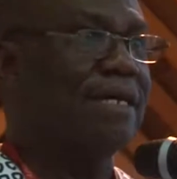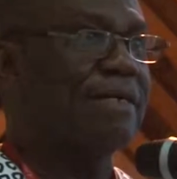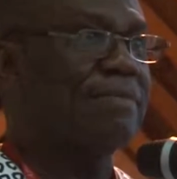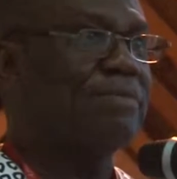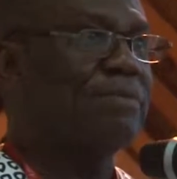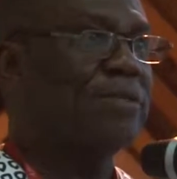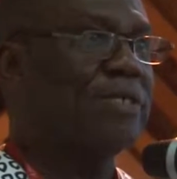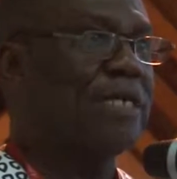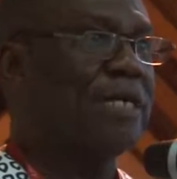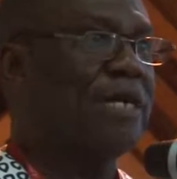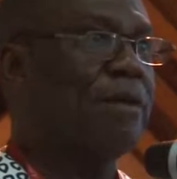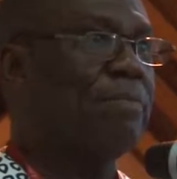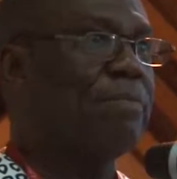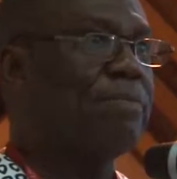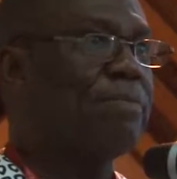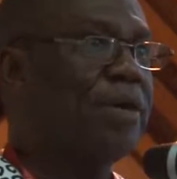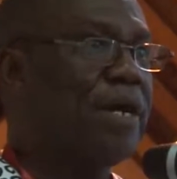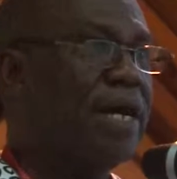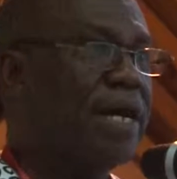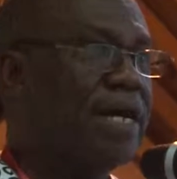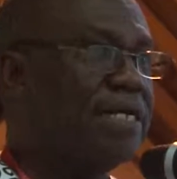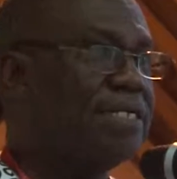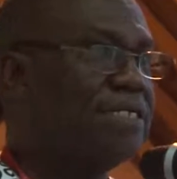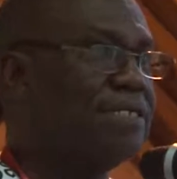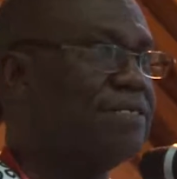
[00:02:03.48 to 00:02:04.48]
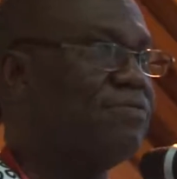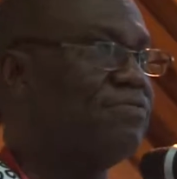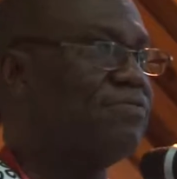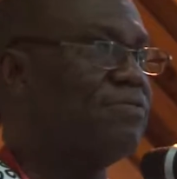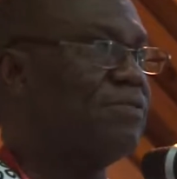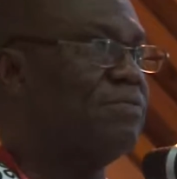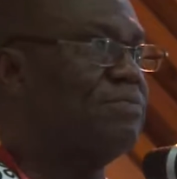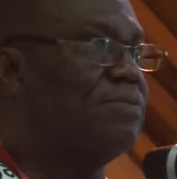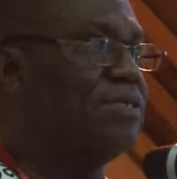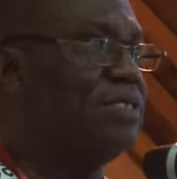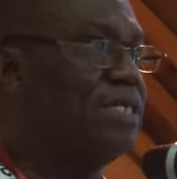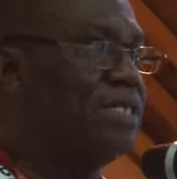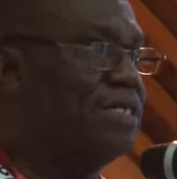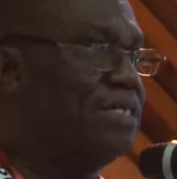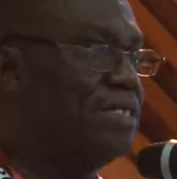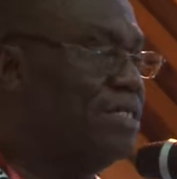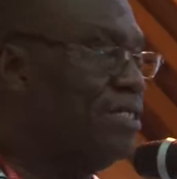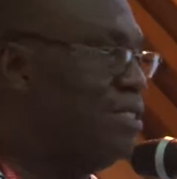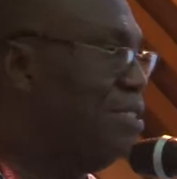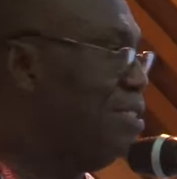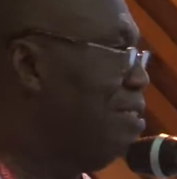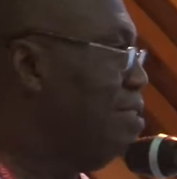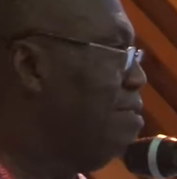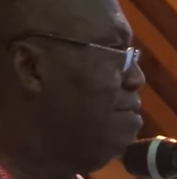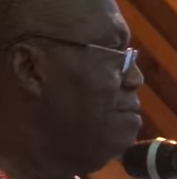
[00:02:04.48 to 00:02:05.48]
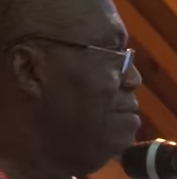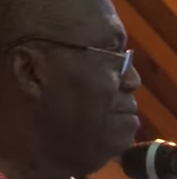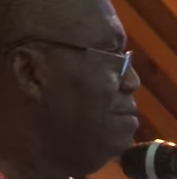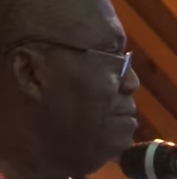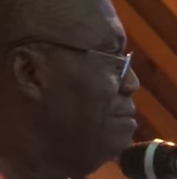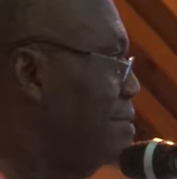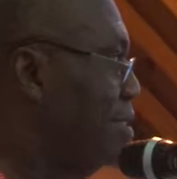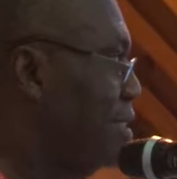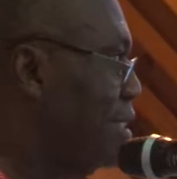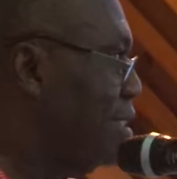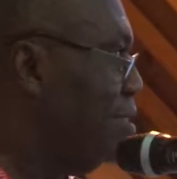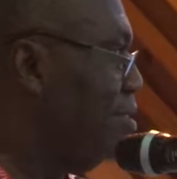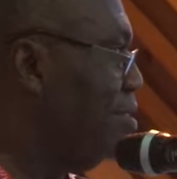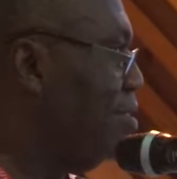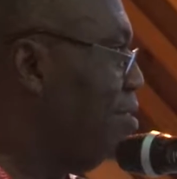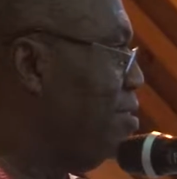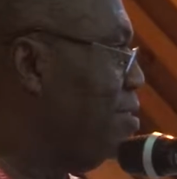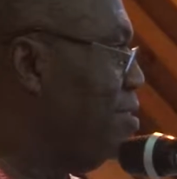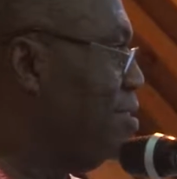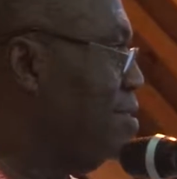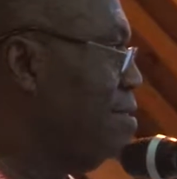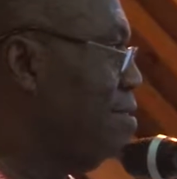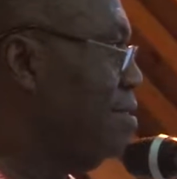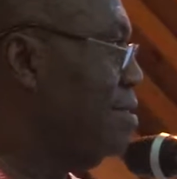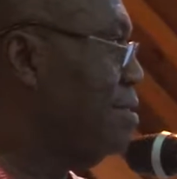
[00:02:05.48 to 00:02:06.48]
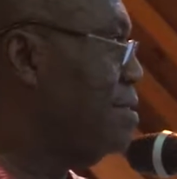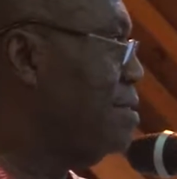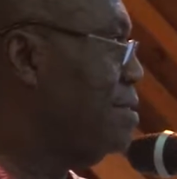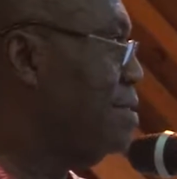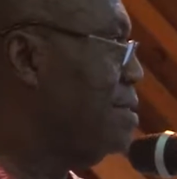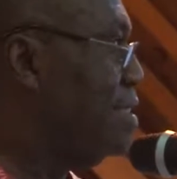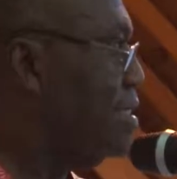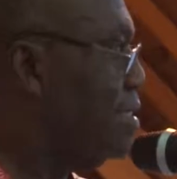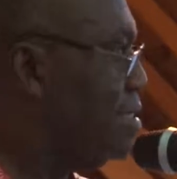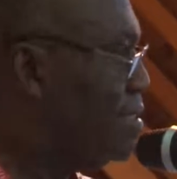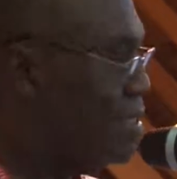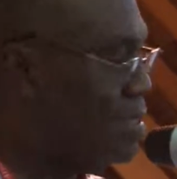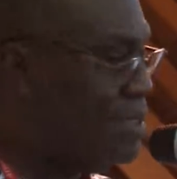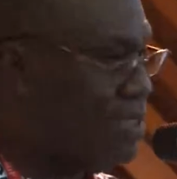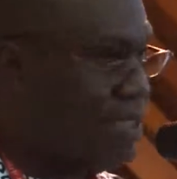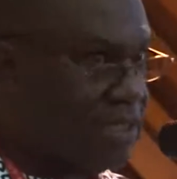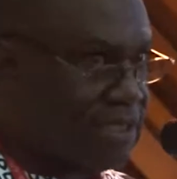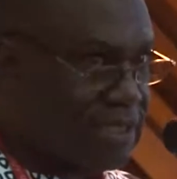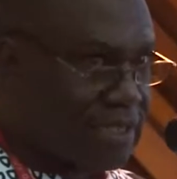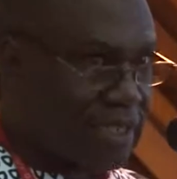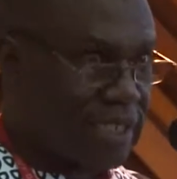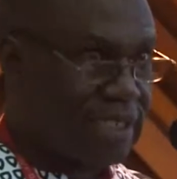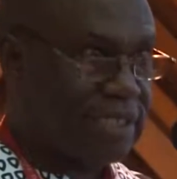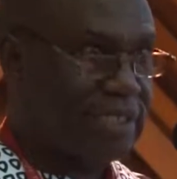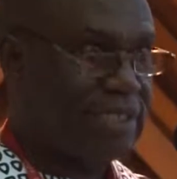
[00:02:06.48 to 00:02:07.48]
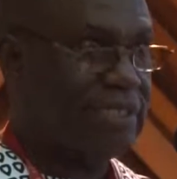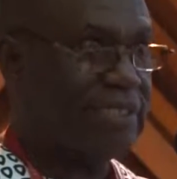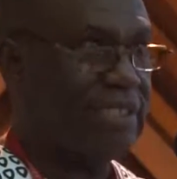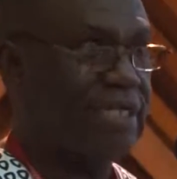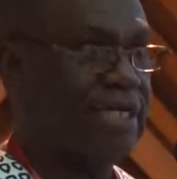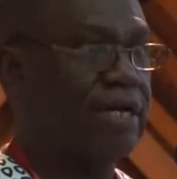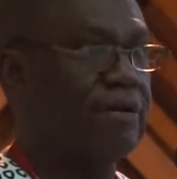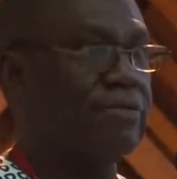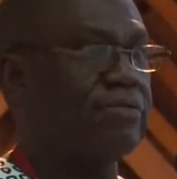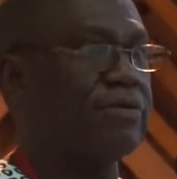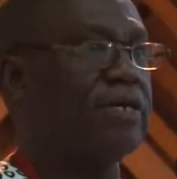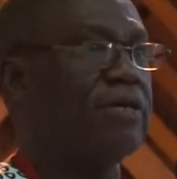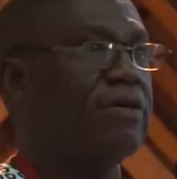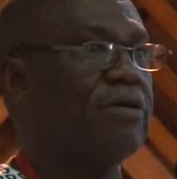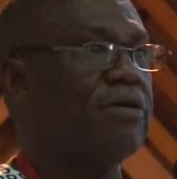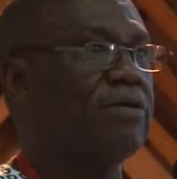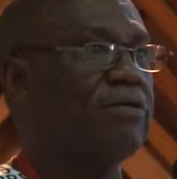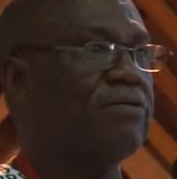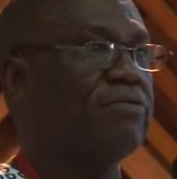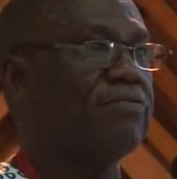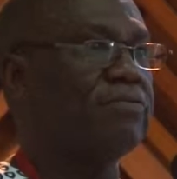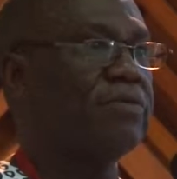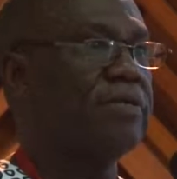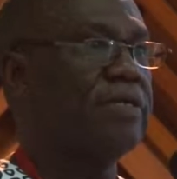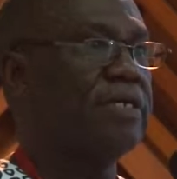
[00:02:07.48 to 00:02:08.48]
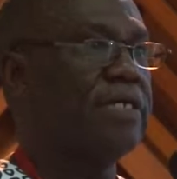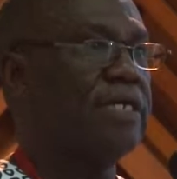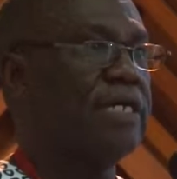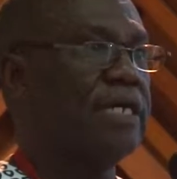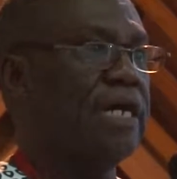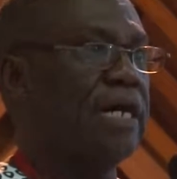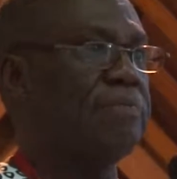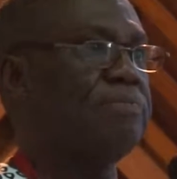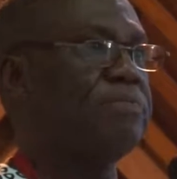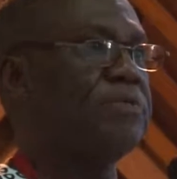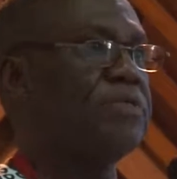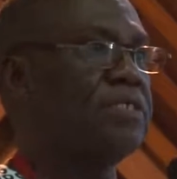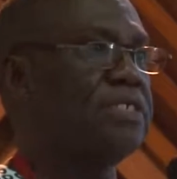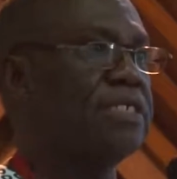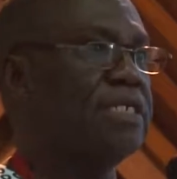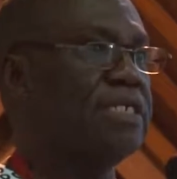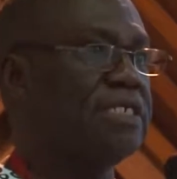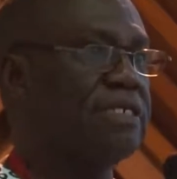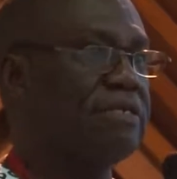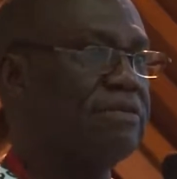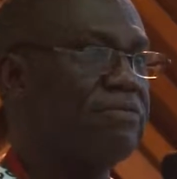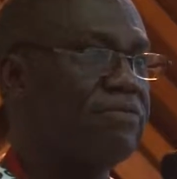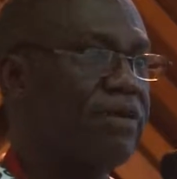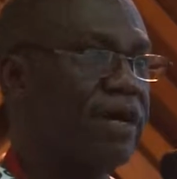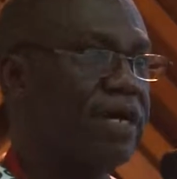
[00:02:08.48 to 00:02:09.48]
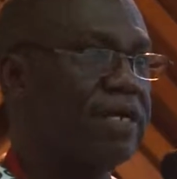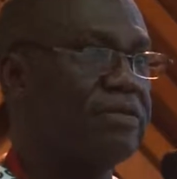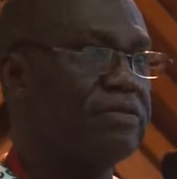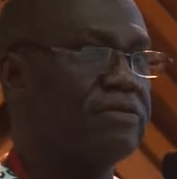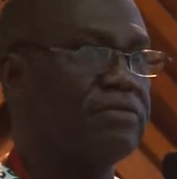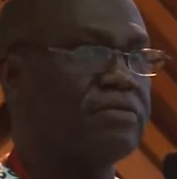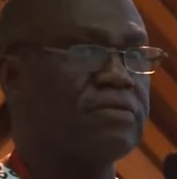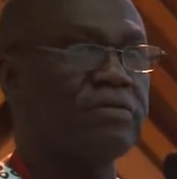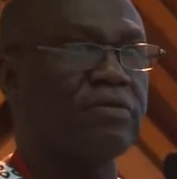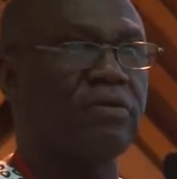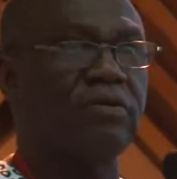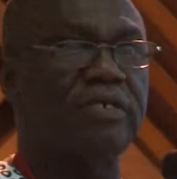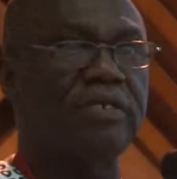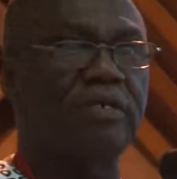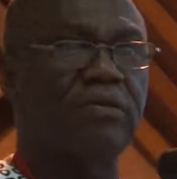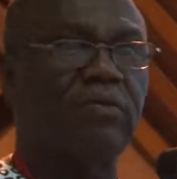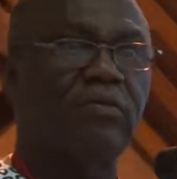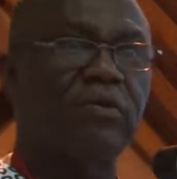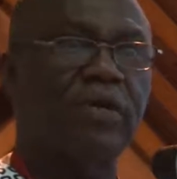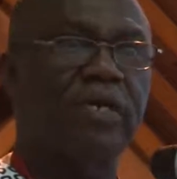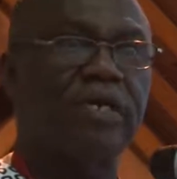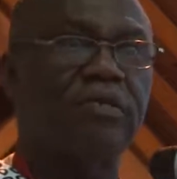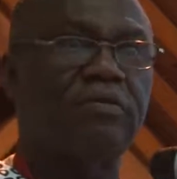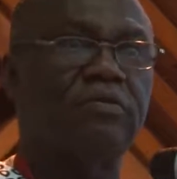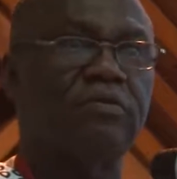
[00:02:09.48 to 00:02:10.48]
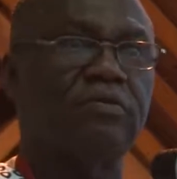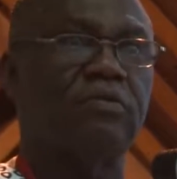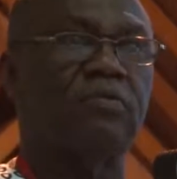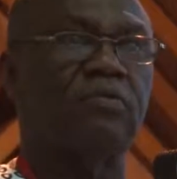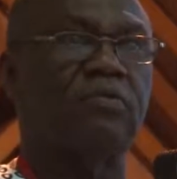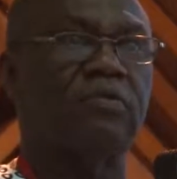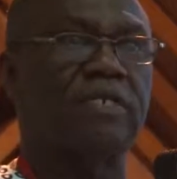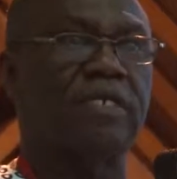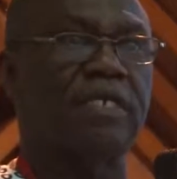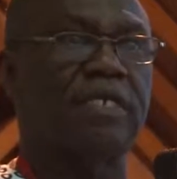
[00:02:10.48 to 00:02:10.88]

are, they are passed from generation to generation. This is a traditional way of appreciating values or the way to do